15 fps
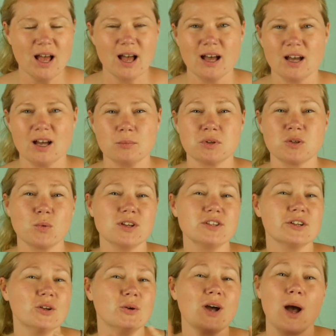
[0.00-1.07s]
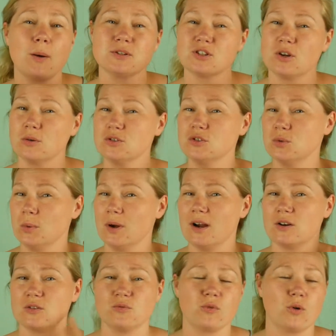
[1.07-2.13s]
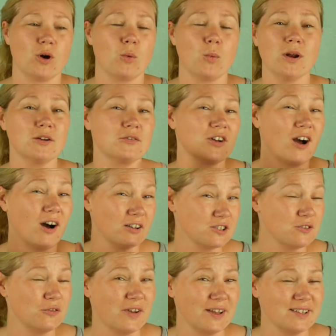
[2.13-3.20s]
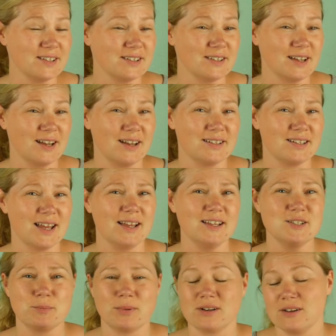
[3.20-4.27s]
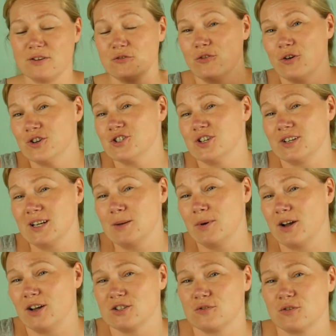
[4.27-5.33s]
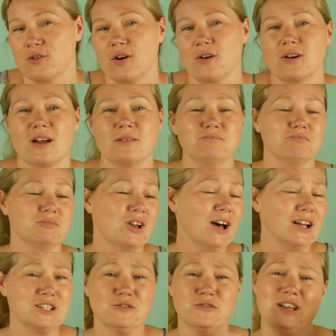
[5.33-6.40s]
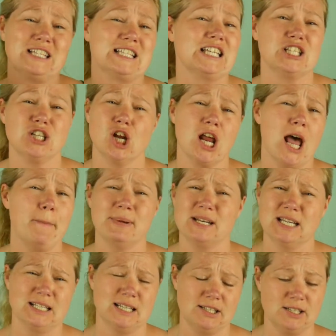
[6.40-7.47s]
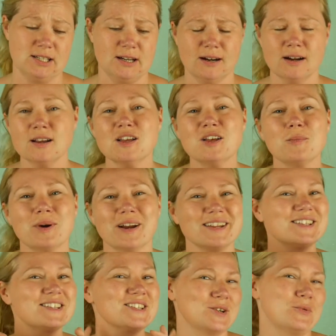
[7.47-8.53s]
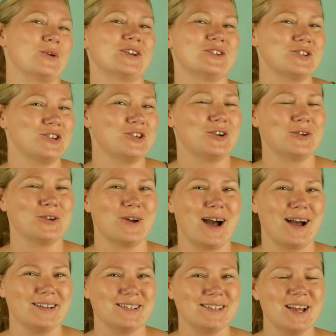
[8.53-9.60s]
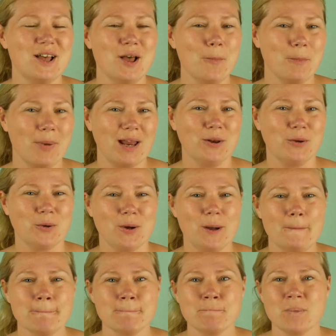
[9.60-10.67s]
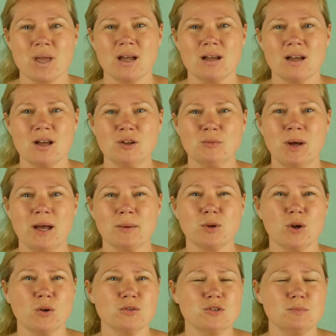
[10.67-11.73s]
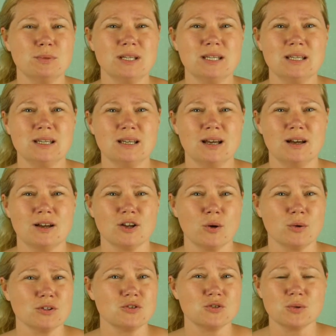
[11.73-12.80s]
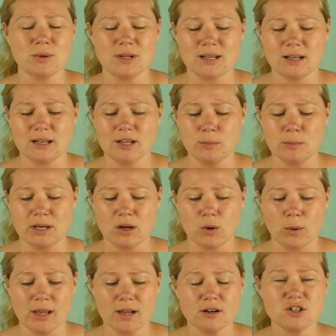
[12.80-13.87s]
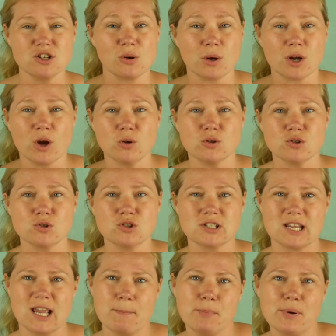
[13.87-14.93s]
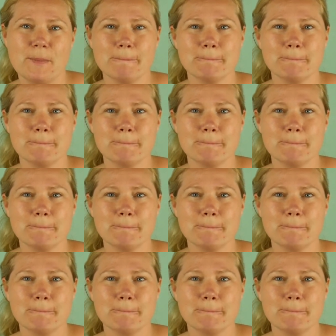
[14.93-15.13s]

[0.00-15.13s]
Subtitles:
It was a look I was going to wear for one of the Castlefest days, but unfortunately because of Corona, Castlefest is not happening this year, but I still wanted to show you guys my look. I'm going to be going through it a little bit quicker, so we're going to skip